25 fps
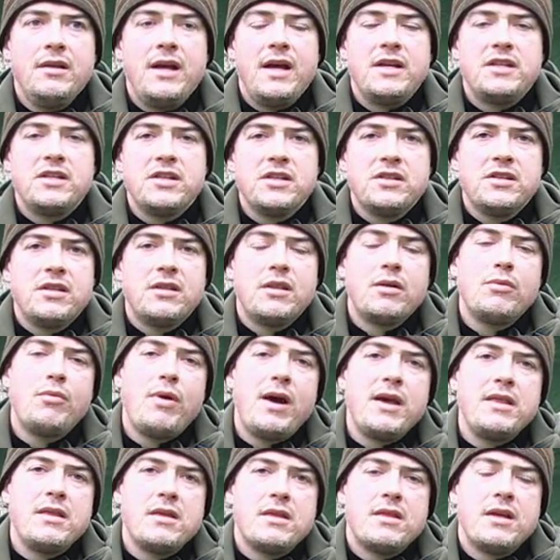It's just that the
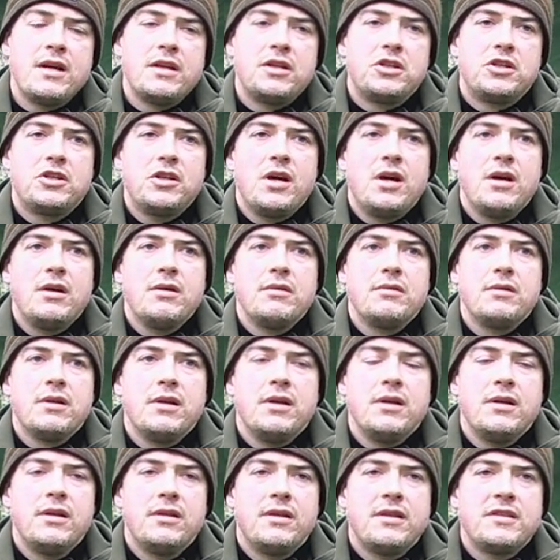way that they're shown,